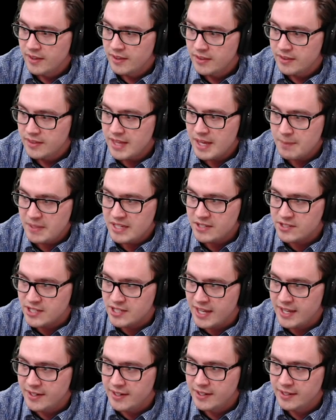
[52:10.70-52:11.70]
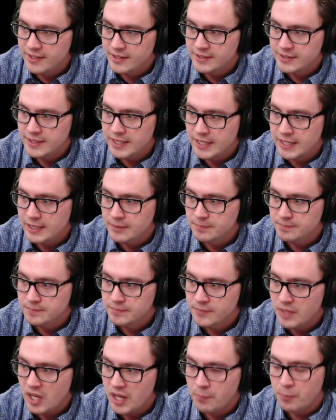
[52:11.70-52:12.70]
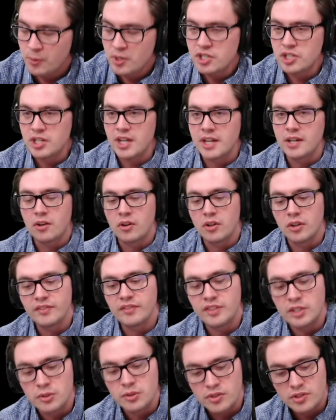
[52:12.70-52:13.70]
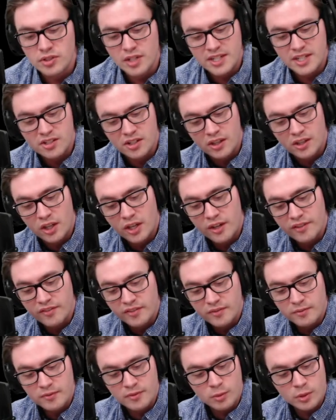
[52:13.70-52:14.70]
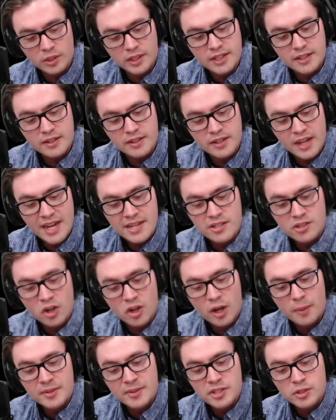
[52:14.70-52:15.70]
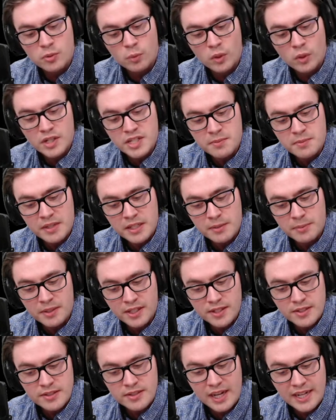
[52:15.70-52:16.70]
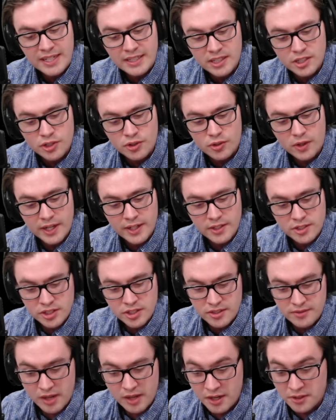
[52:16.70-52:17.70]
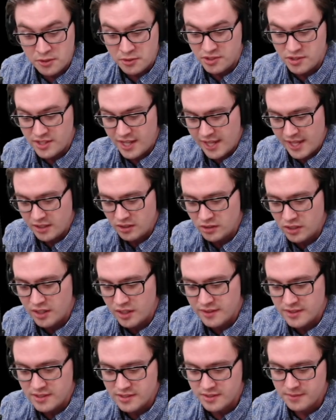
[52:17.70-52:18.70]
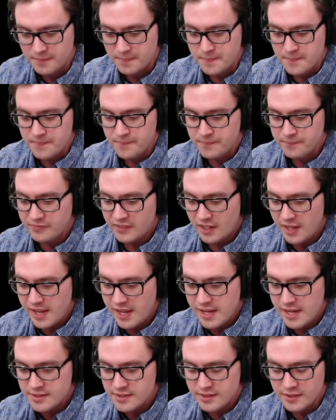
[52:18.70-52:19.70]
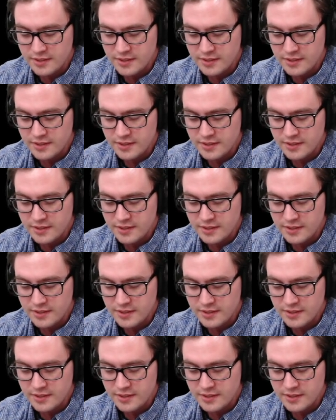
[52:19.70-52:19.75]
That being said, I appreciate all the views. I saw a lot of really nice comments towards me because I did try to just understand a lot of this. And